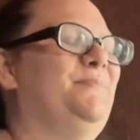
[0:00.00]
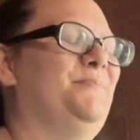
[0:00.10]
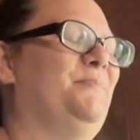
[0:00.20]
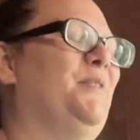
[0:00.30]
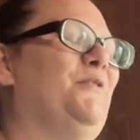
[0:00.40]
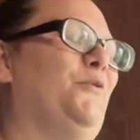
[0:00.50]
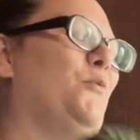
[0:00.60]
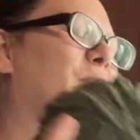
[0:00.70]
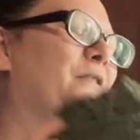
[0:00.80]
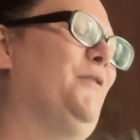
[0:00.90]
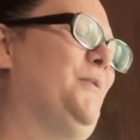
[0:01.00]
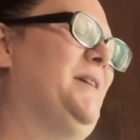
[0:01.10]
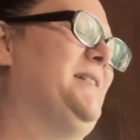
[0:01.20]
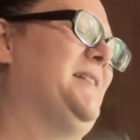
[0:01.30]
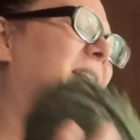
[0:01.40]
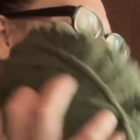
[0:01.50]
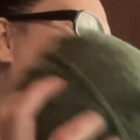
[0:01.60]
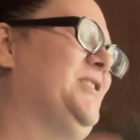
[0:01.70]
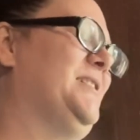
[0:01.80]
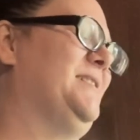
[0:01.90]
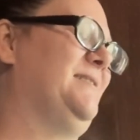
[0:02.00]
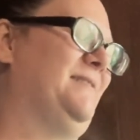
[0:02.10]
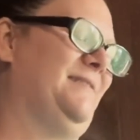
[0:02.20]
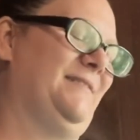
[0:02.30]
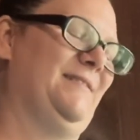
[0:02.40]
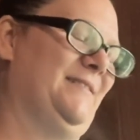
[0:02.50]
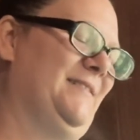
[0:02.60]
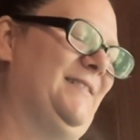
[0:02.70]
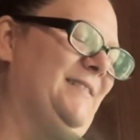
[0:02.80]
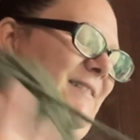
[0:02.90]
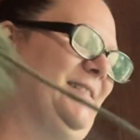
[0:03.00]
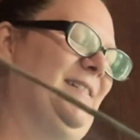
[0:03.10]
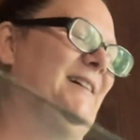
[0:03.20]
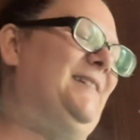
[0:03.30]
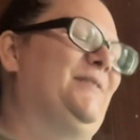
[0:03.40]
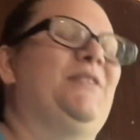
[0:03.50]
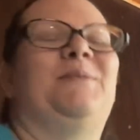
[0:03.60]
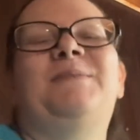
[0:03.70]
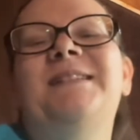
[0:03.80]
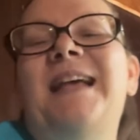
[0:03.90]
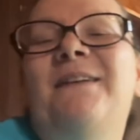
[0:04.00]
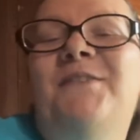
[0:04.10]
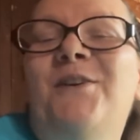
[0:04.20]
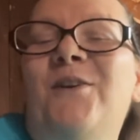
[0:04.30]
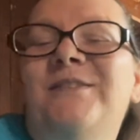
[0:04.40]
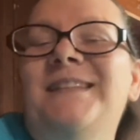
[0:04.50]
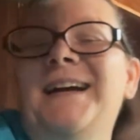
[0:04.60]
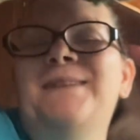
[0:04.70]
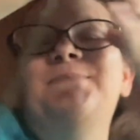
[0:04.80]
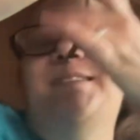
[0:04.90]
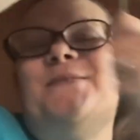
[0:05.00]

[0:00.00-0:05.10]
but for whatever reason, I don't know. I'm just having a hard time this